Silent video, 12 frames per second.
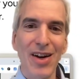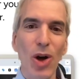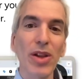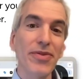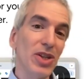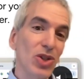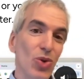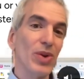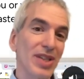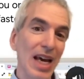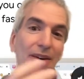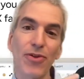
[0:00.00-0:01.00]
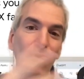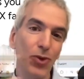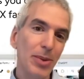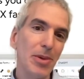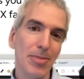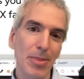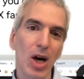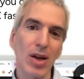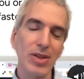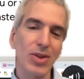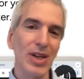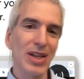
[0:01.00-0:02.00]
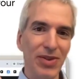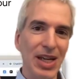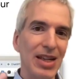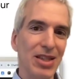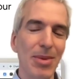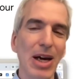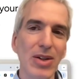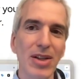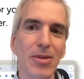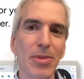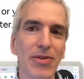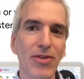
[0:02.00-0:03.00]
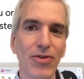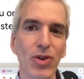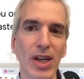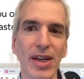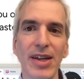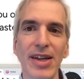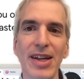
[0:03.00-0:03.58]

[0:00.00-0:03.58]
All of these tools have a freemium model, so you can test them out a little bit for free.